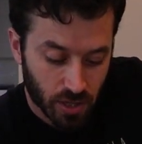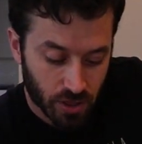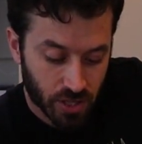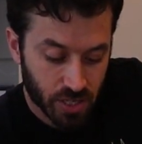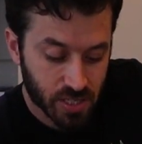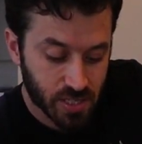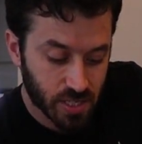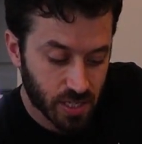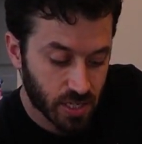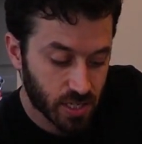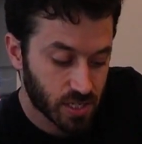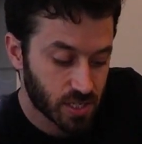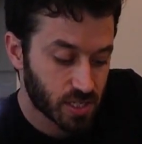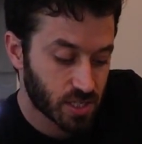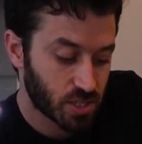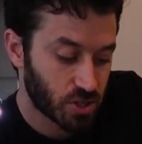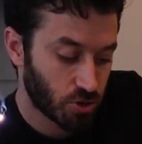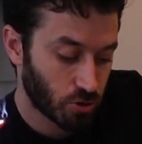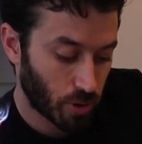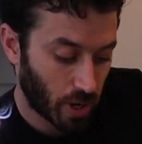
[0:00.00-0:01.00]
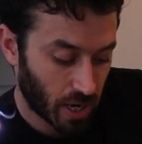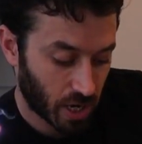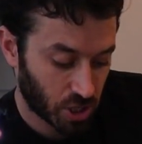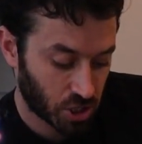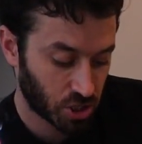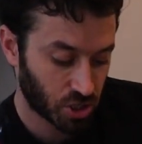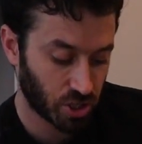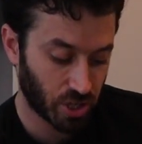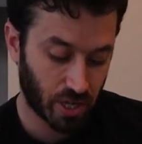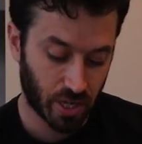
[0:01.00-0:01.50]
This is to
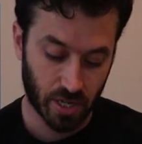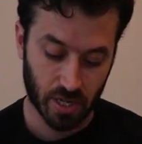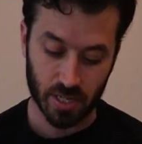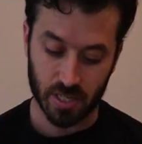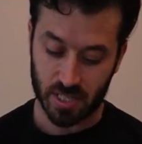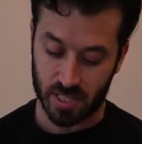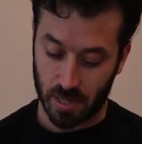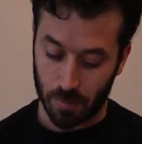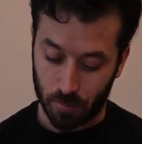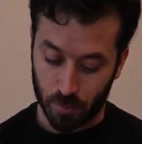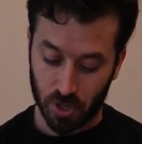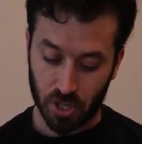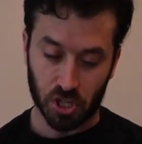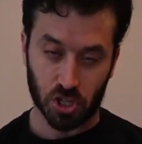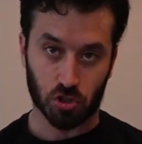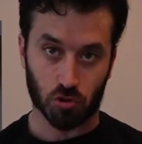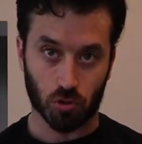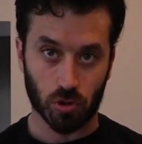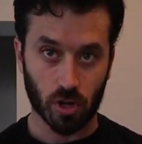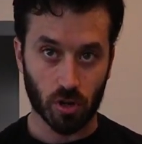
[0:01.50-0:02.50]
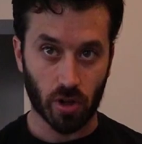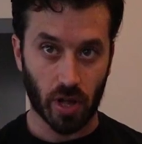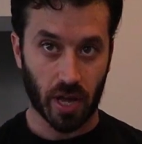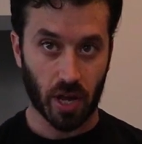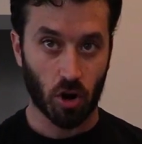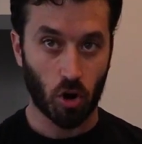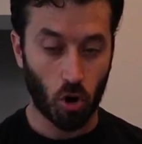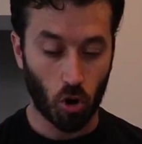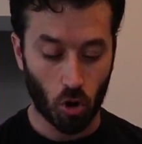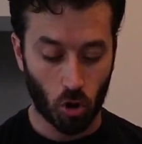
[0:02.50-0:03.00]
actually simply drill
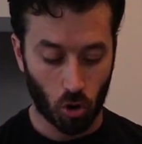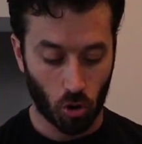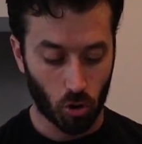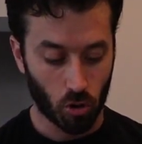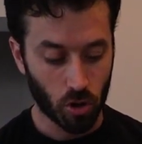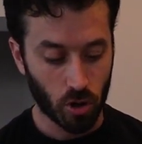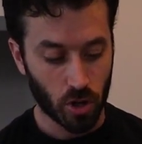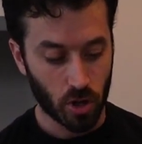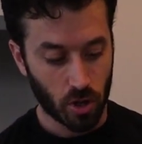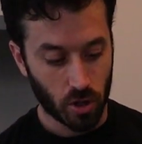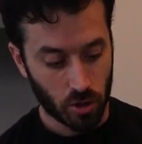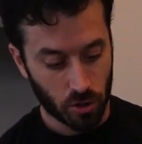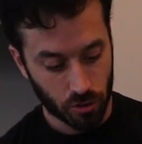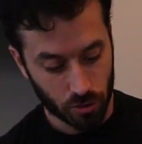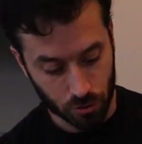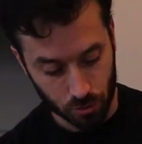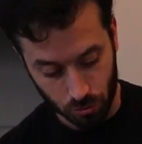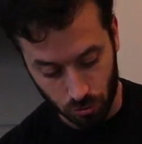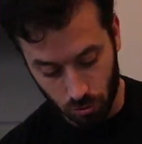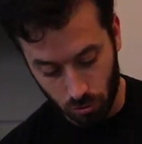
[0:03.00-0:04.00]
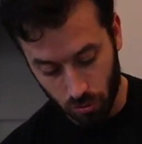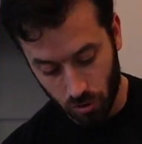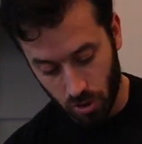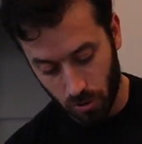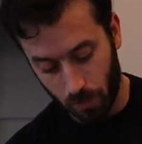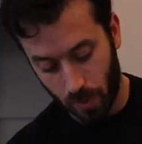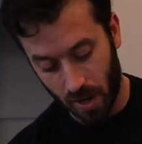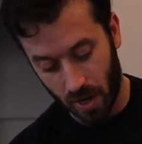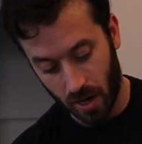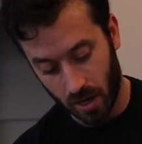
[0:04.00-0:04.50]
a hole through the
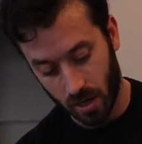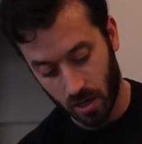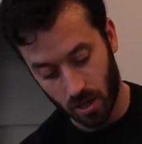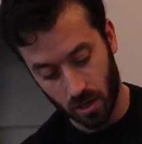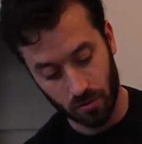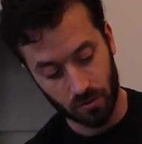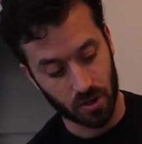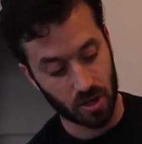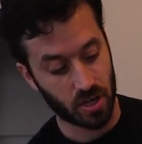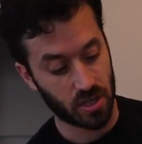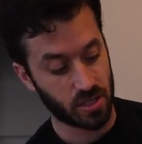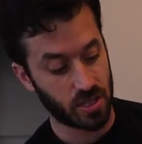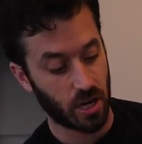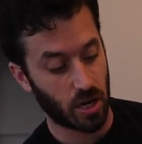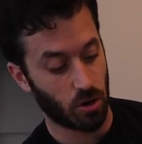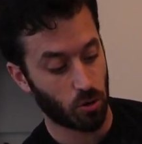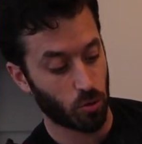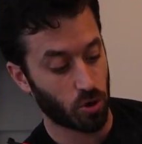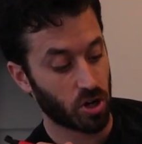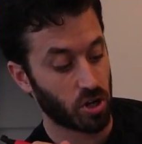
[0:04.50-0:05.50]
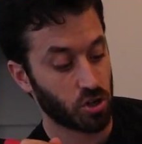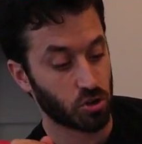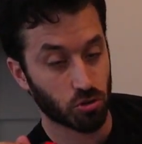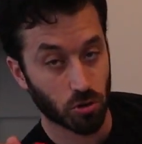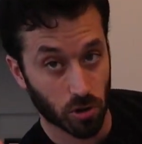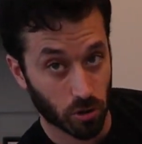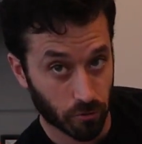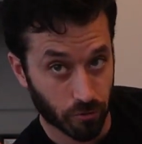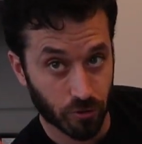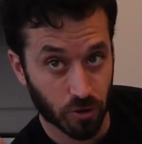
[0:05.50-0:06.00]
back of the container. We're gonna
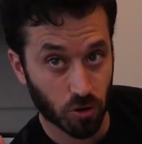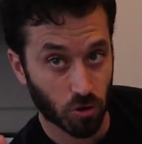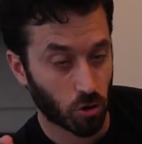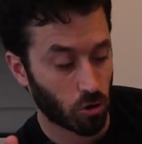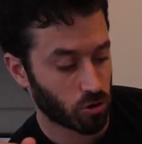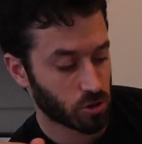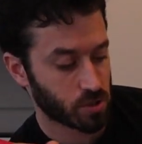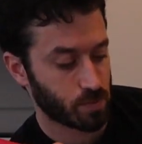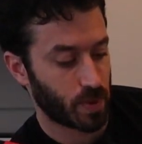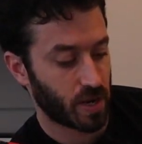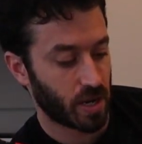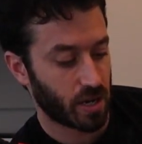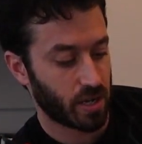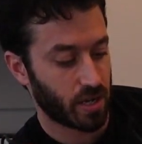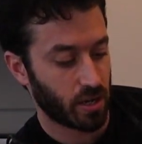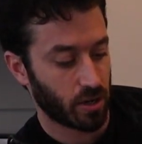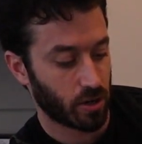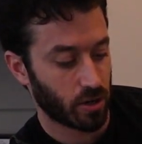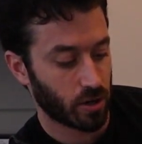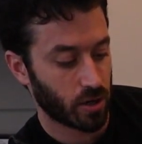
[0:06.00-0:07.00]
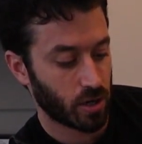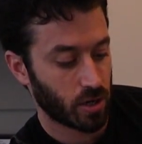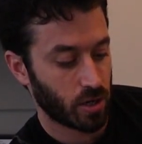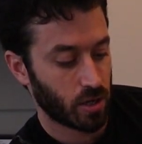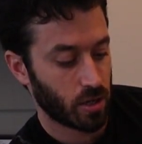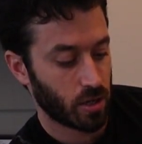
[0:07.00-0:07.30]
drill a few holes back here.